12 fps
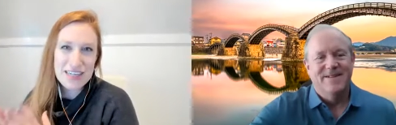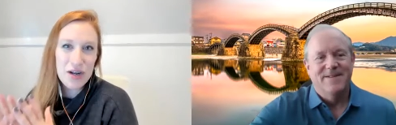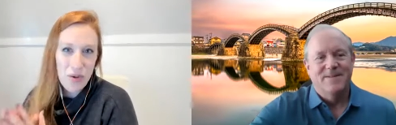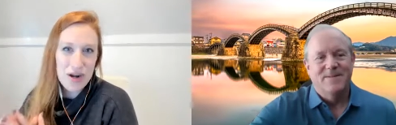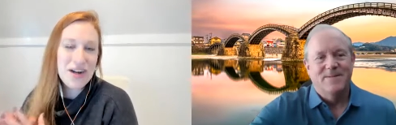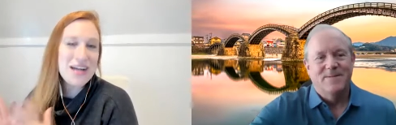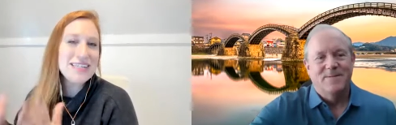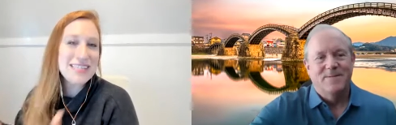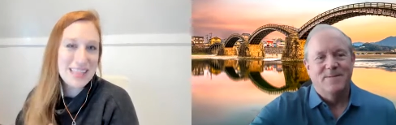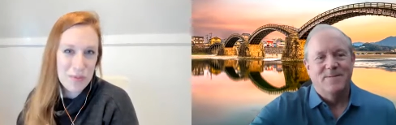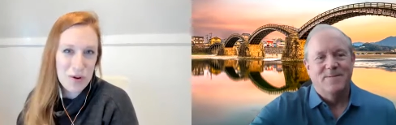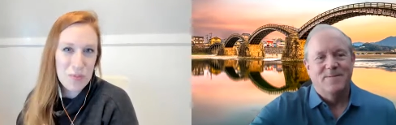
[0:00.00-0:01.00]
Speaker 1: go on a nice
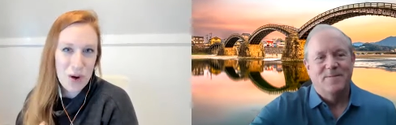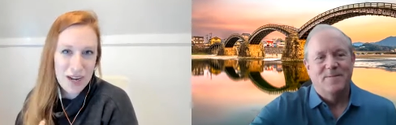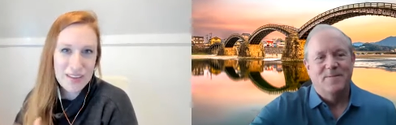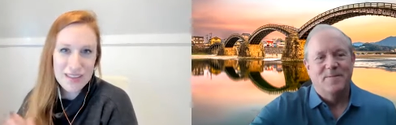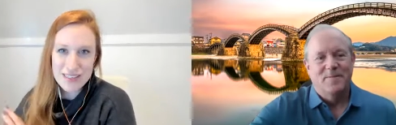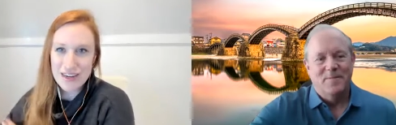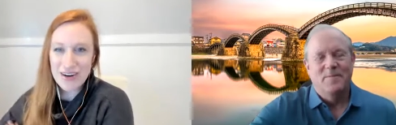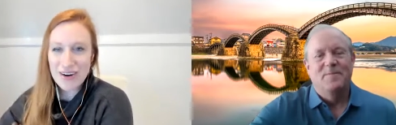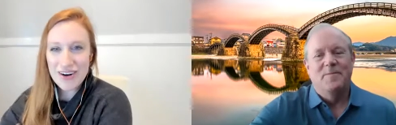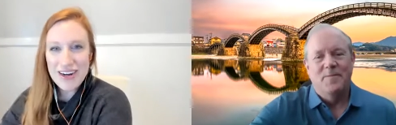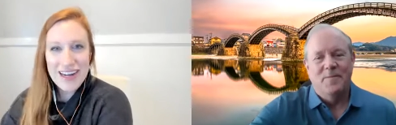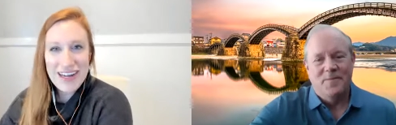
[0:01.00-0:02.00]
summer break this
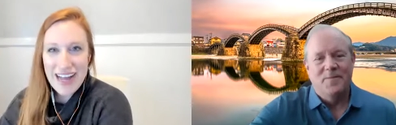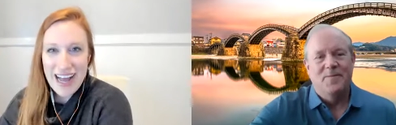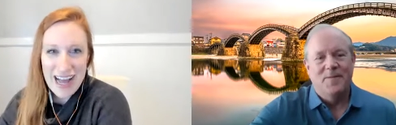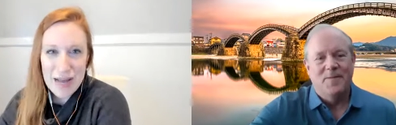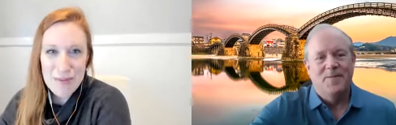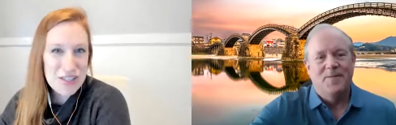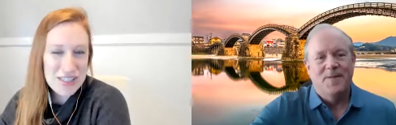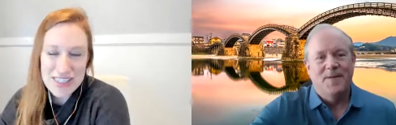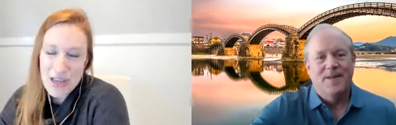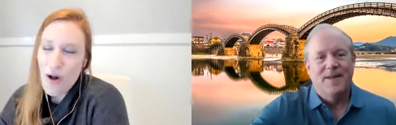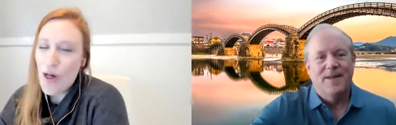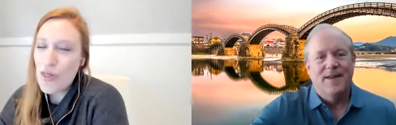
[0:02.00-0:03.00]
year um, and just
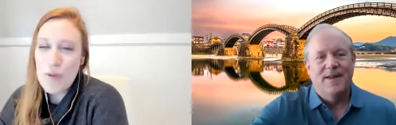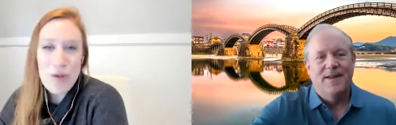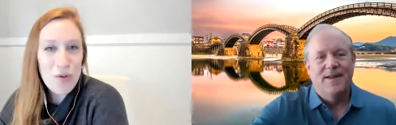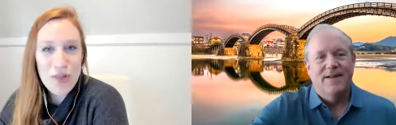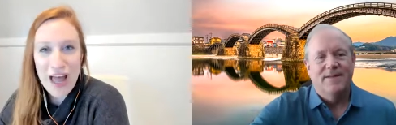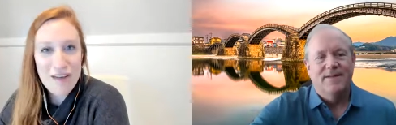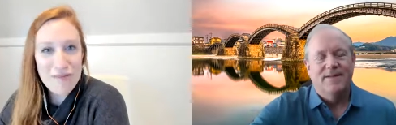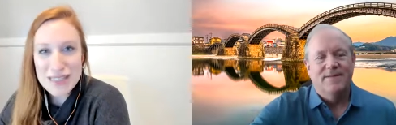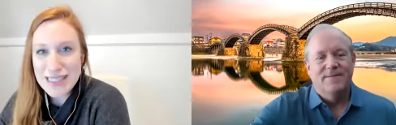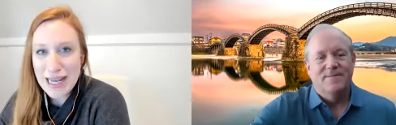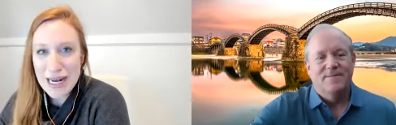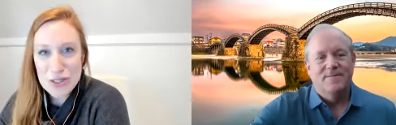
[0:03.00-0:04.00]
see all the people they
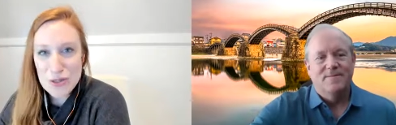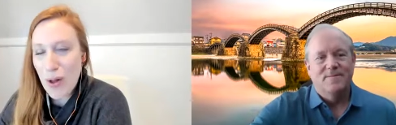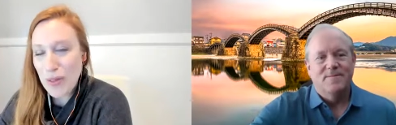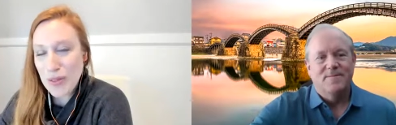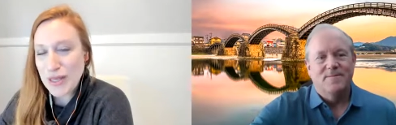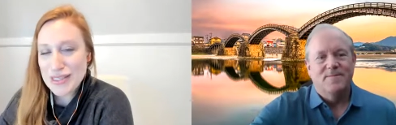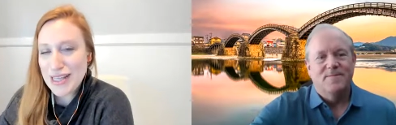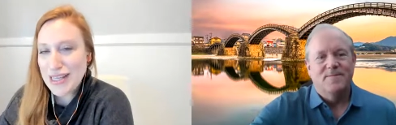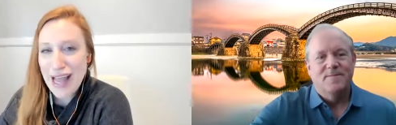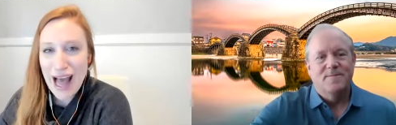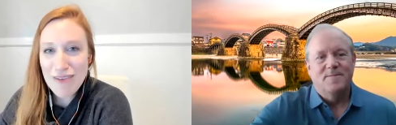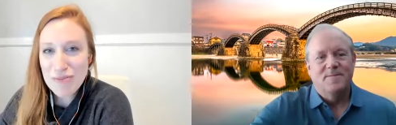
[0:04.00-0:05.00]
haven't seen and do all the things
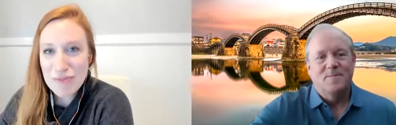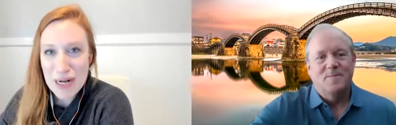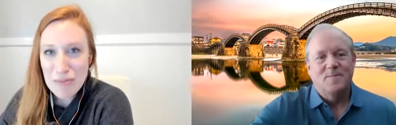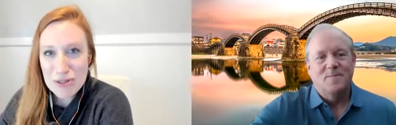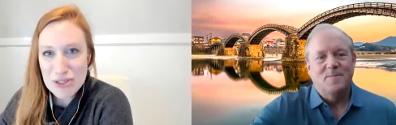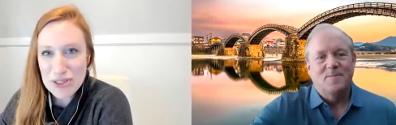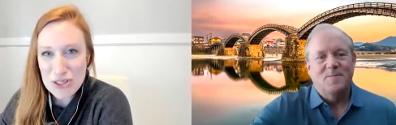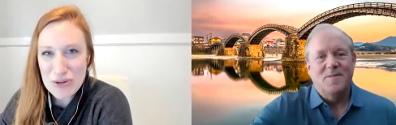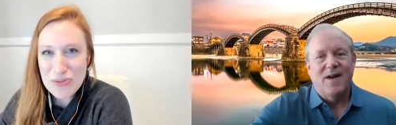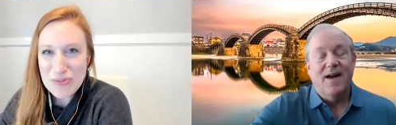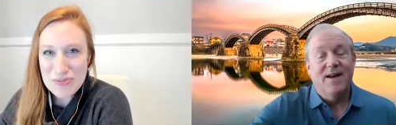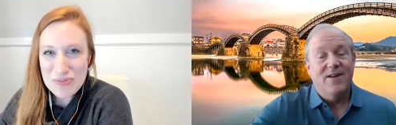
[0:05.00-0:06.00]
that they haven't been able to
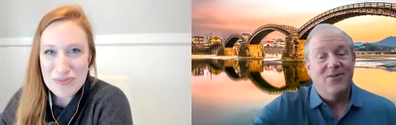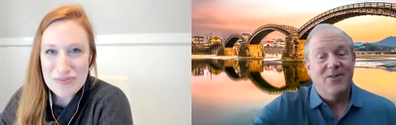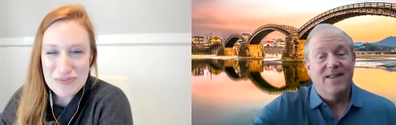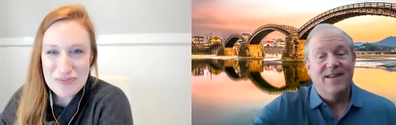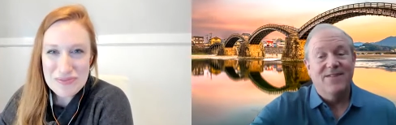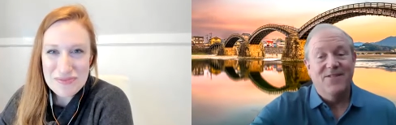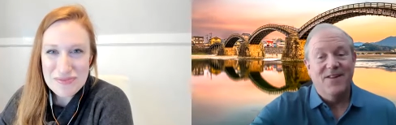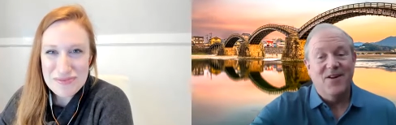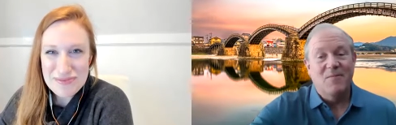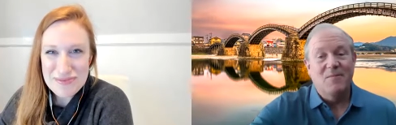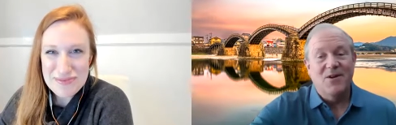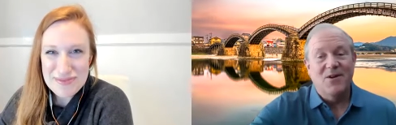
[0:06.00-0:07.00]
do.
Speaker 2: I agree. I think
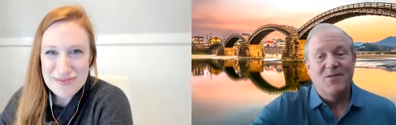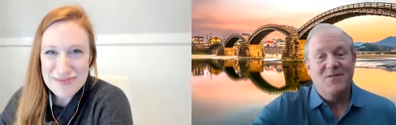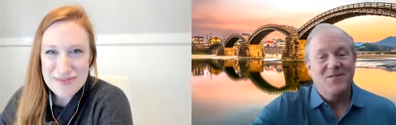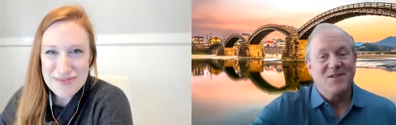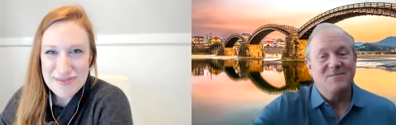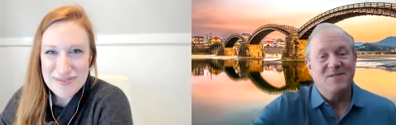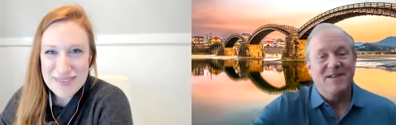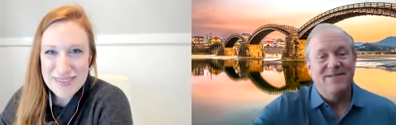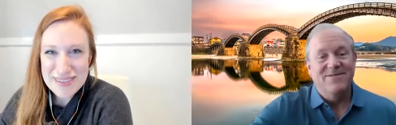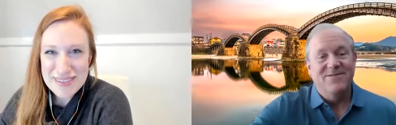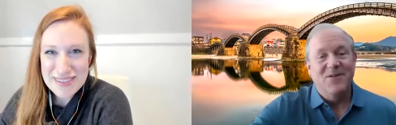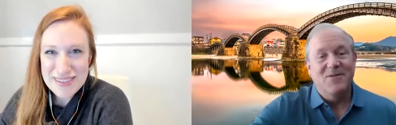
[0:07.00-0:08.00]
VRBO is going to
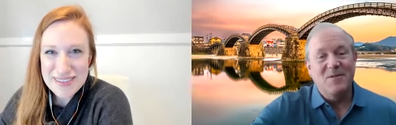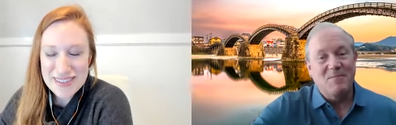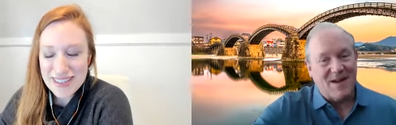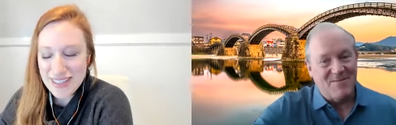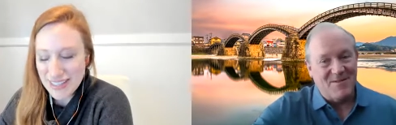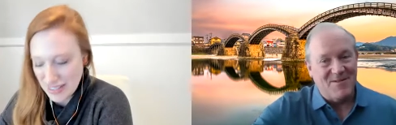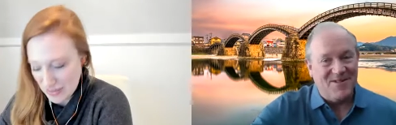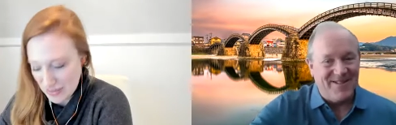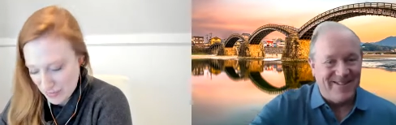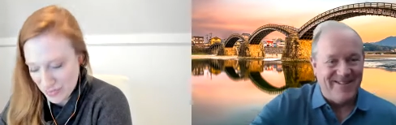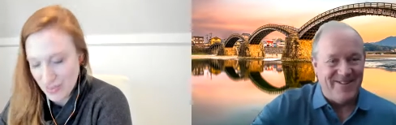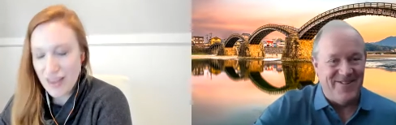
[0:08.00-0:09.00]
be very
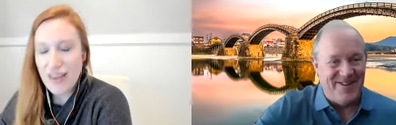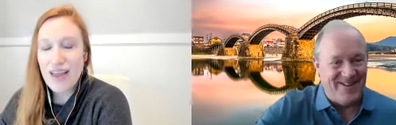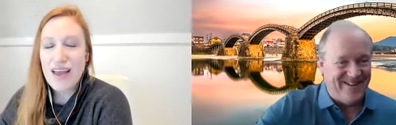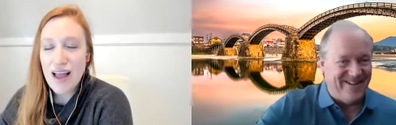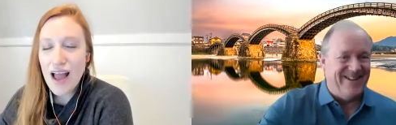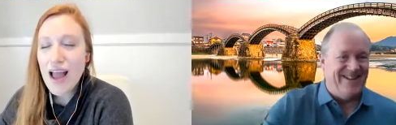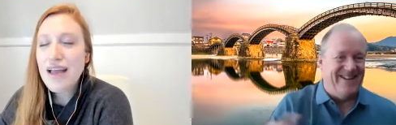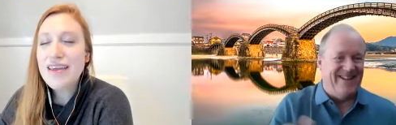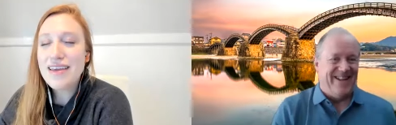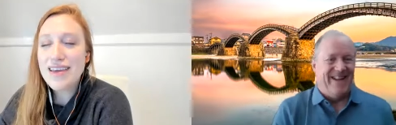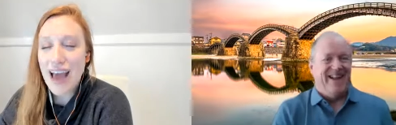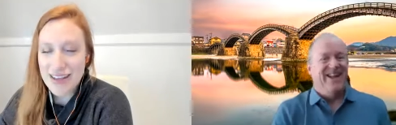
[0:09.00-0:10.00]
popular this summer.
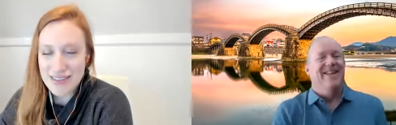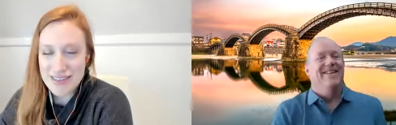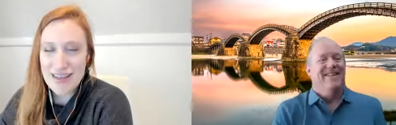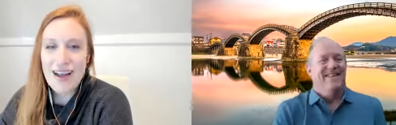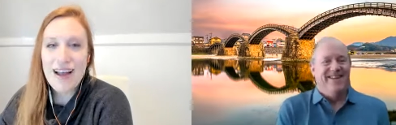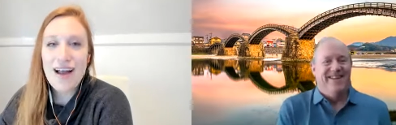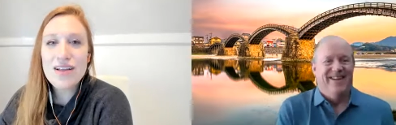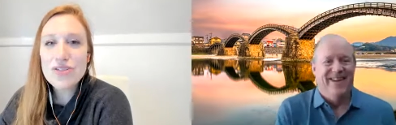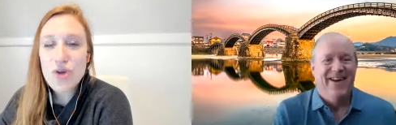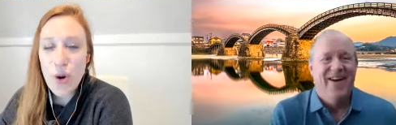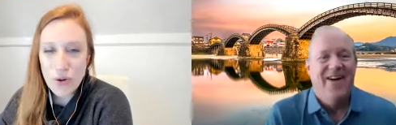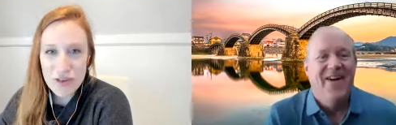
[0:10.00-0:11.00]
Speaker 1: yes
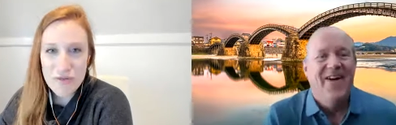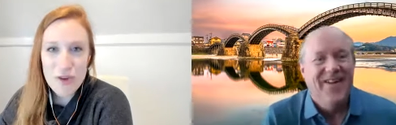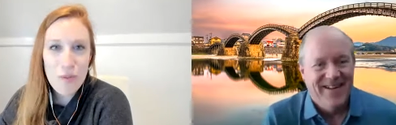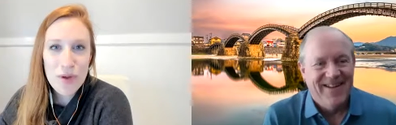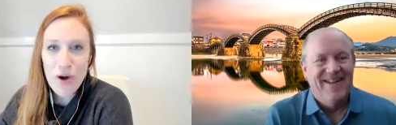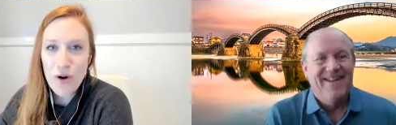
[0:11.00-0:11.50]
Mm-hmm. totally. VRBO,